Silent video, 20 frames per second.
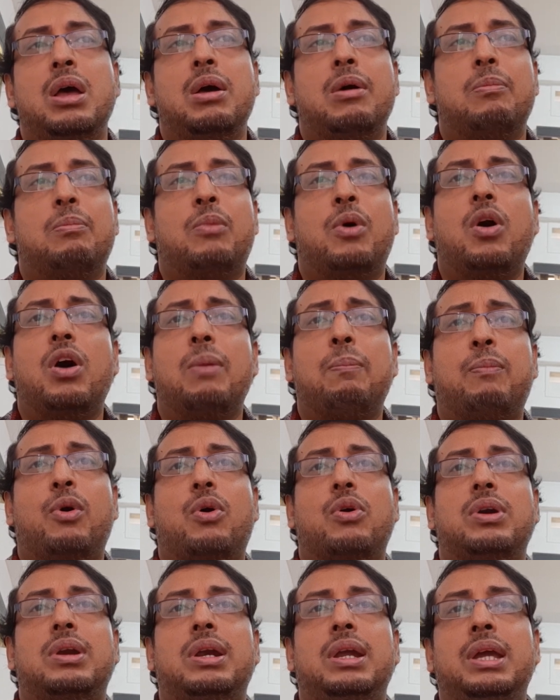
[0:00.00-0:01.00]
More
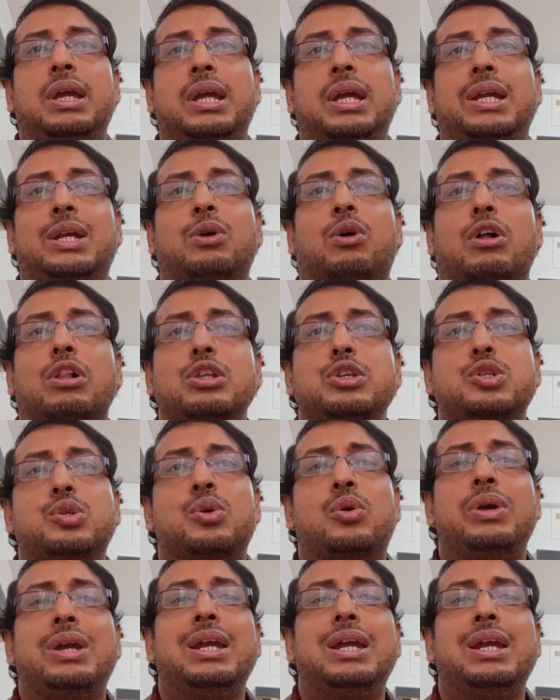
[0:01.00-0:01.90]
broadly, it also